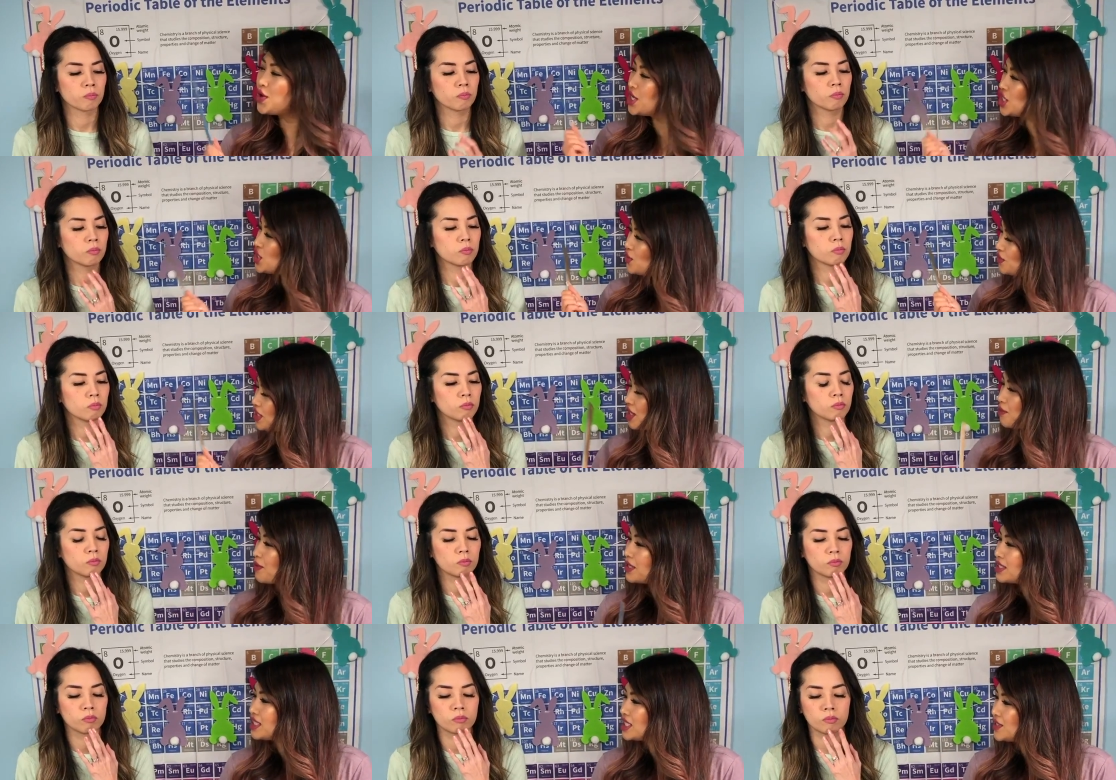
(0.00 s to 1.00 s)
Speaker 1: What do you think,
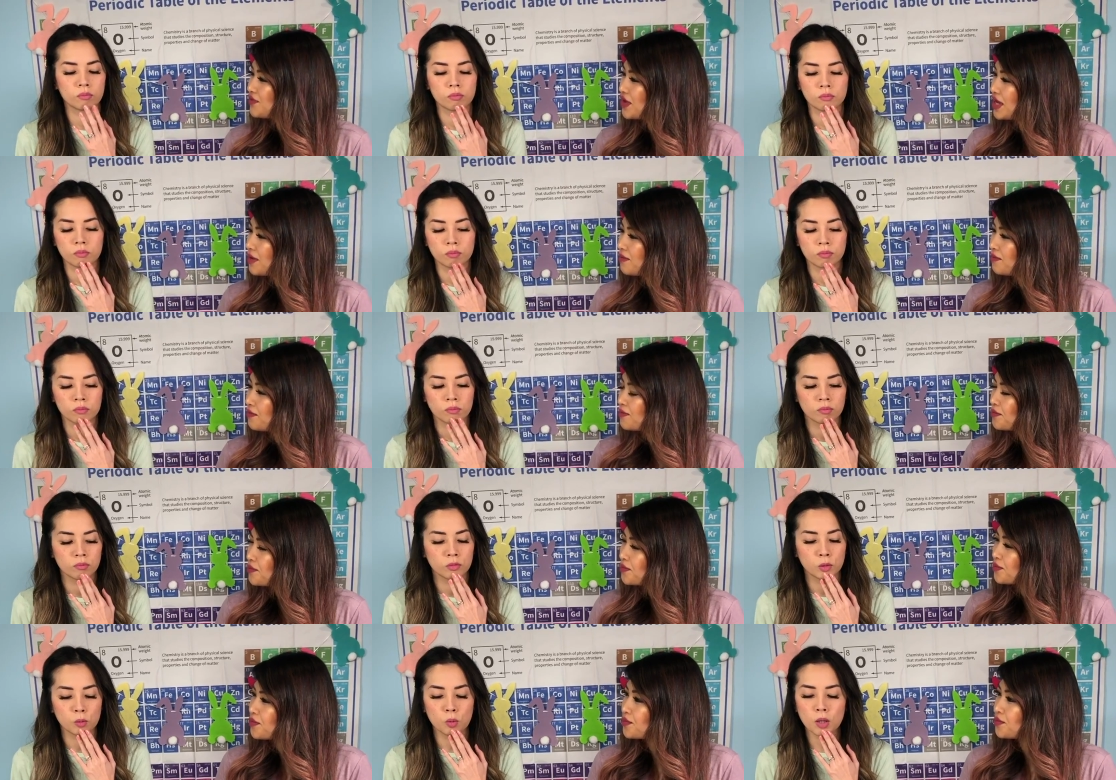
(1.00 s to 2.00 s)
Princess Pham?
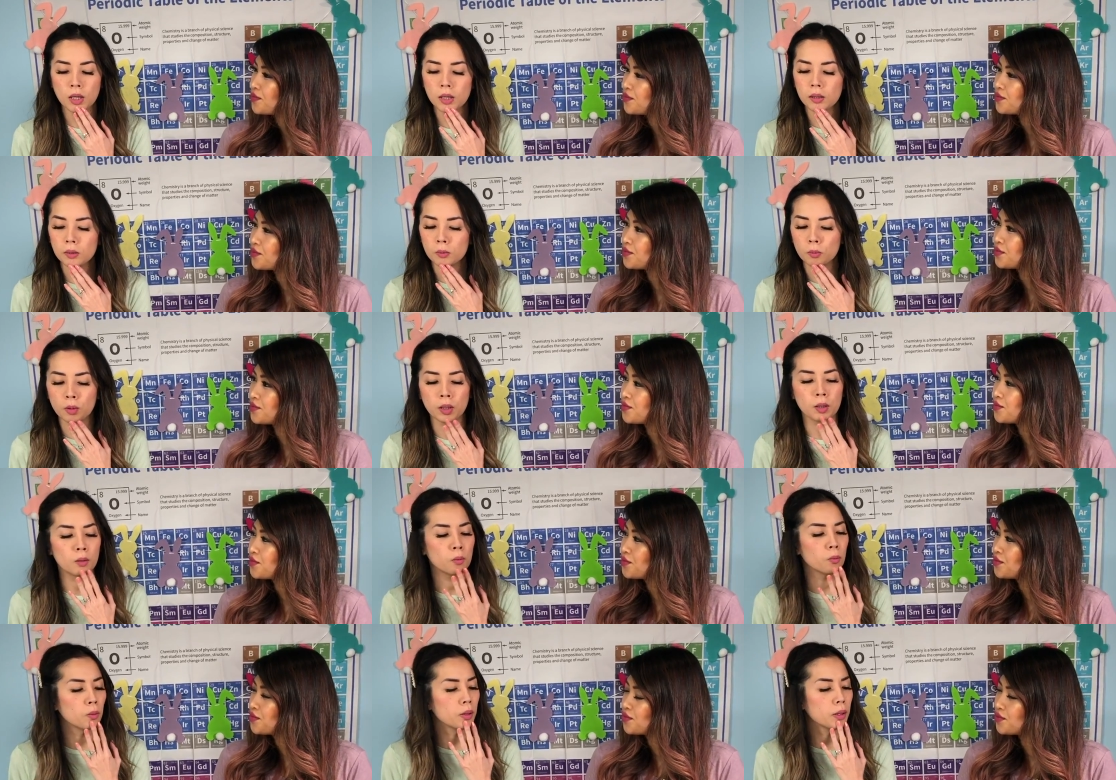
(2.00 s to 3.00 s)
Speaker 2: Well,
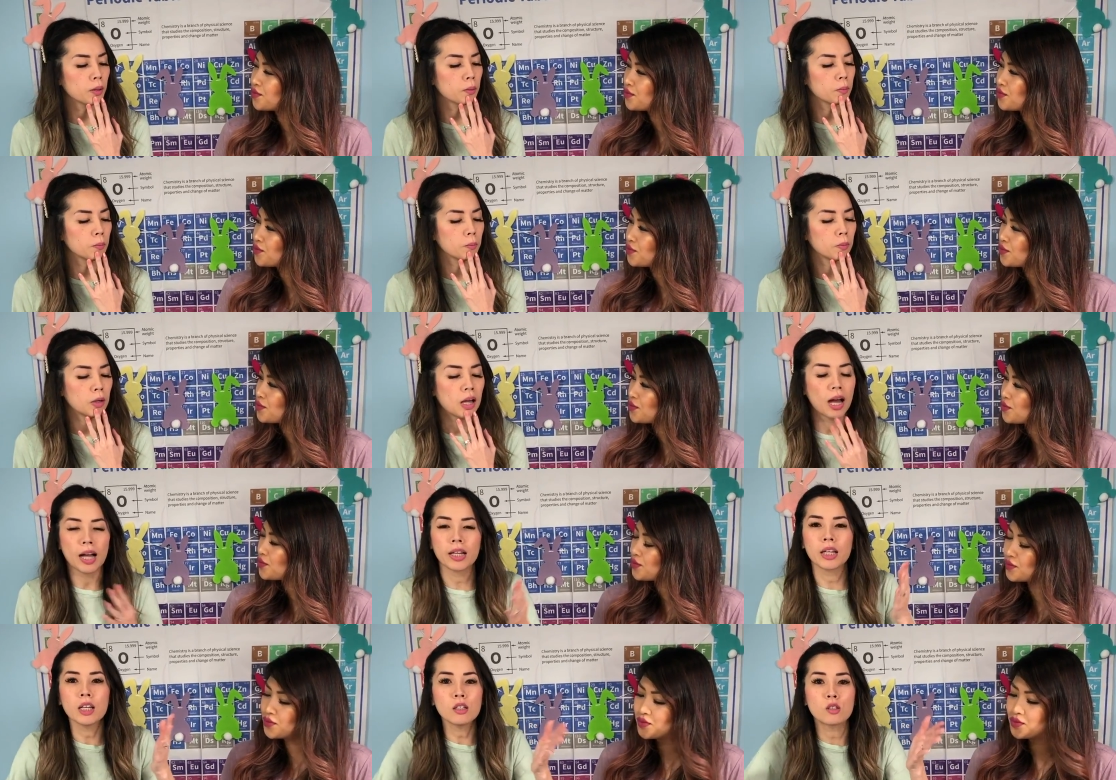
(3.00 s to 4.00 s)
well, well.
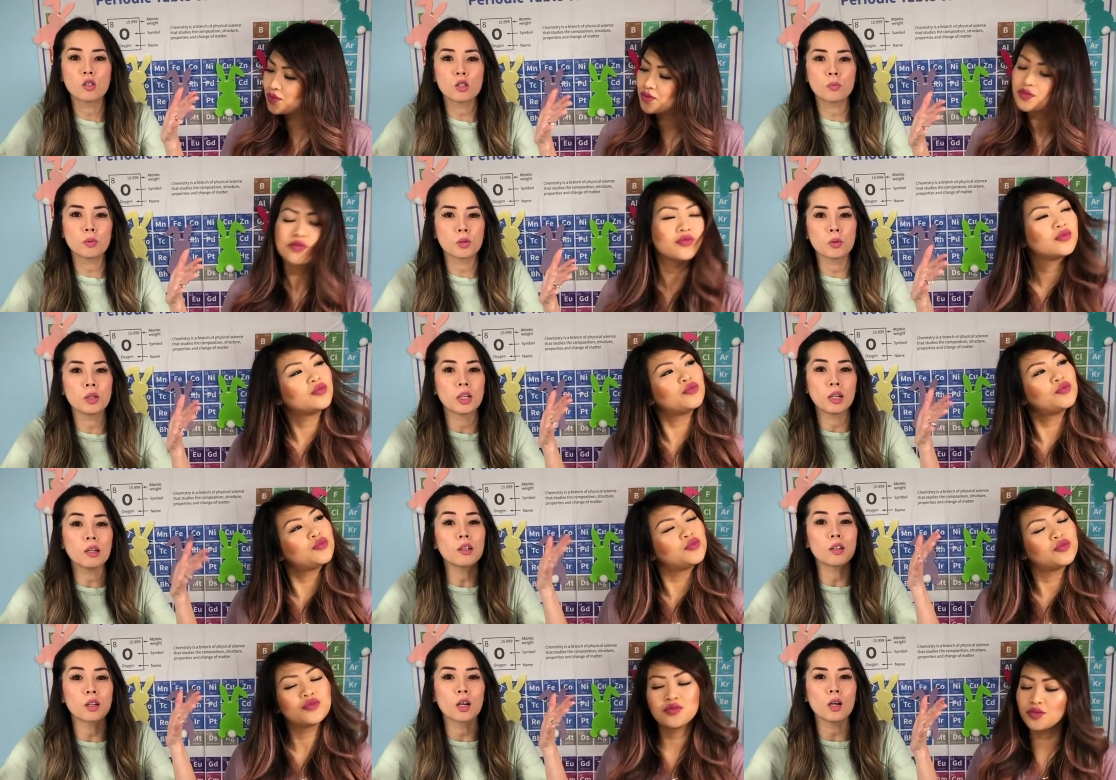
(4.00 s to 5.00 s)
I can't choose between
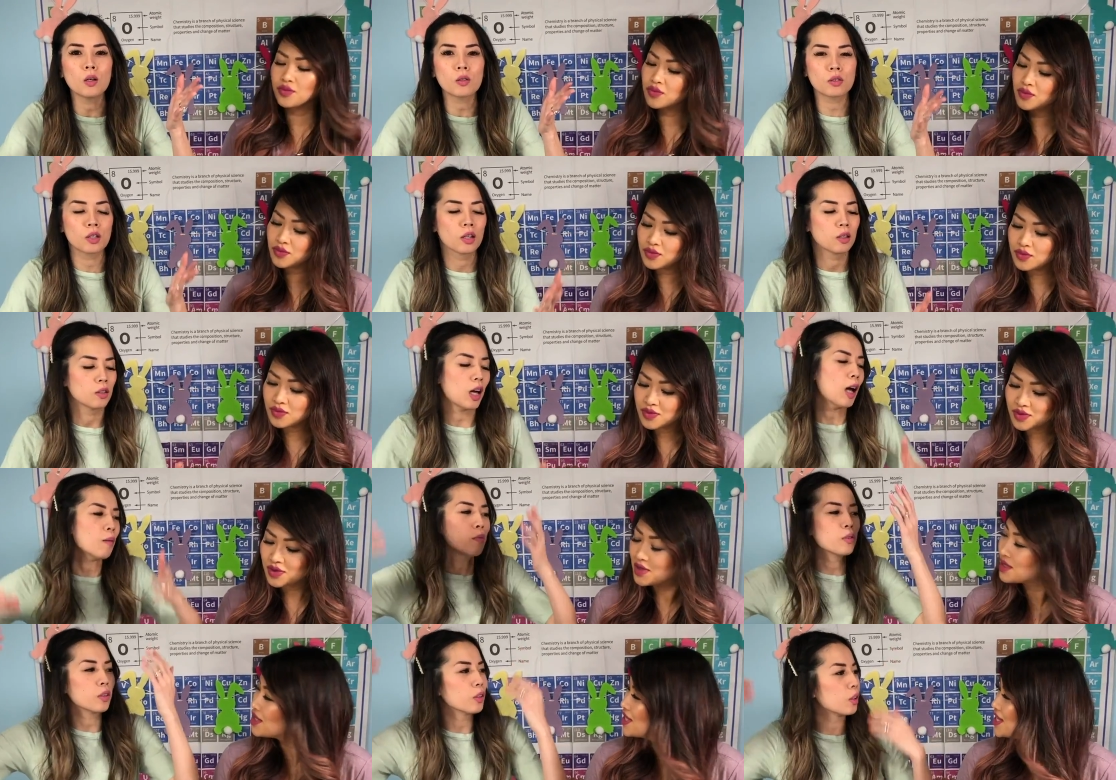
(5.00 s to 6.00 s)
any of the Cokes,
Speaker 1: so
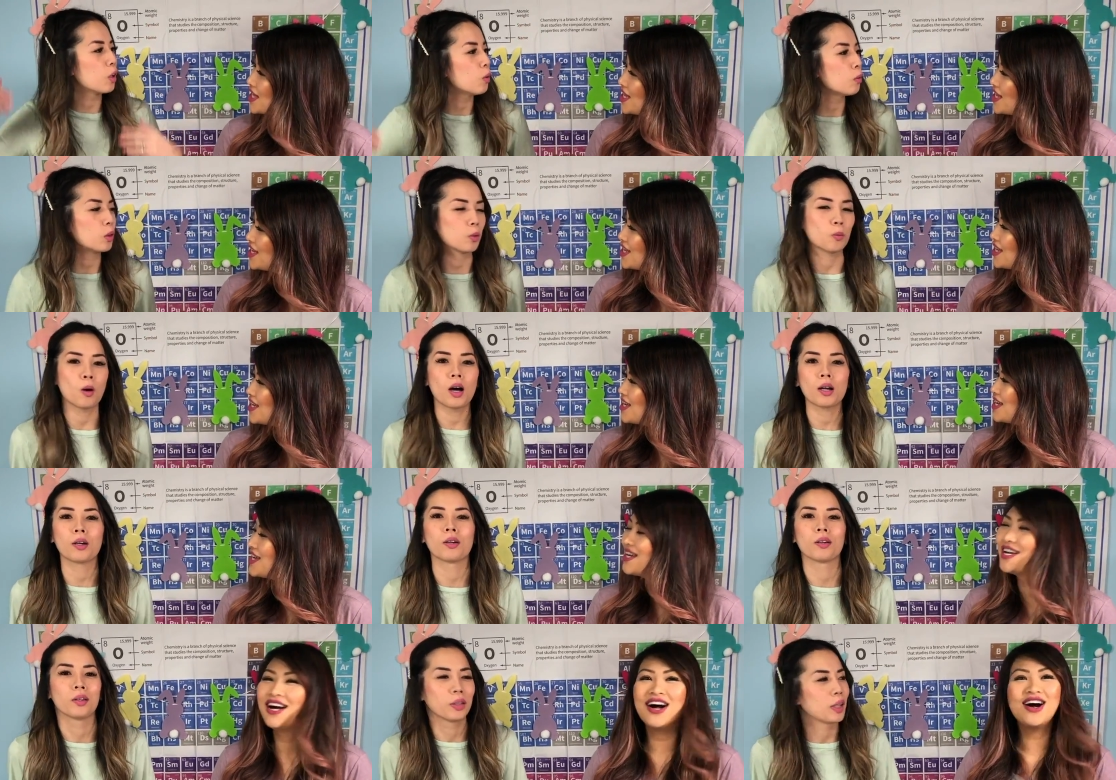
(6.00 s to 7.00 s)
I'm just gonna go with the
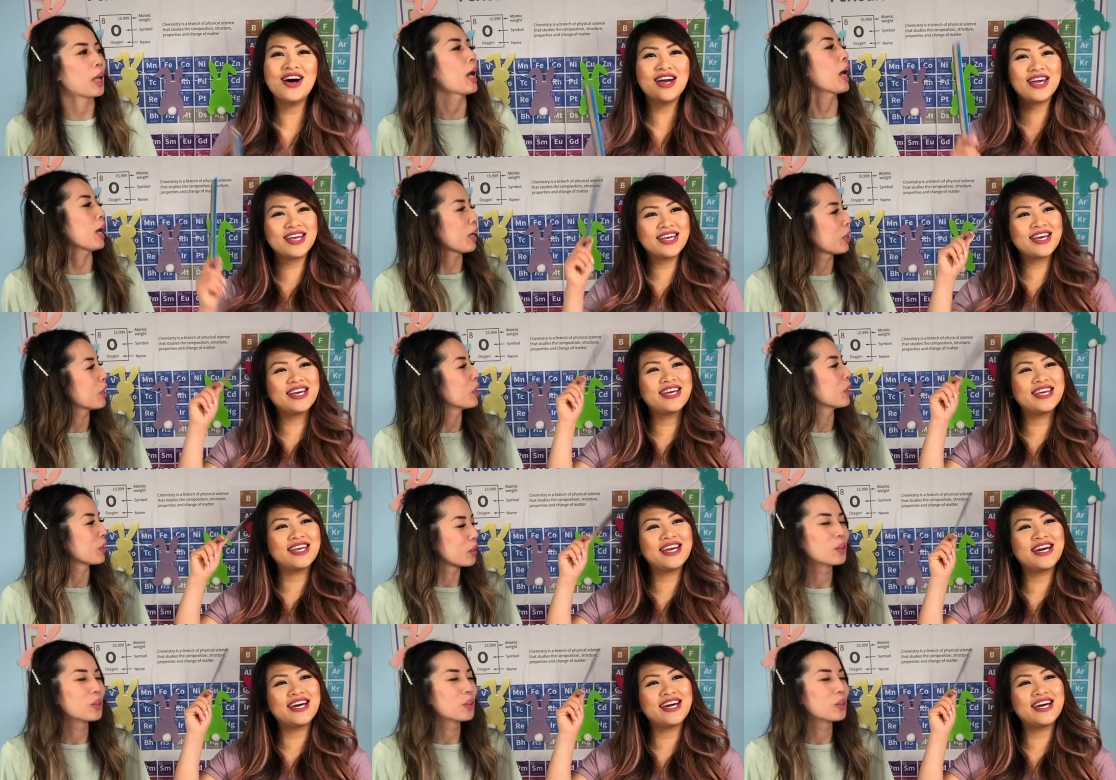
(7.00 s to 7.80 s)
water. Ay, ay,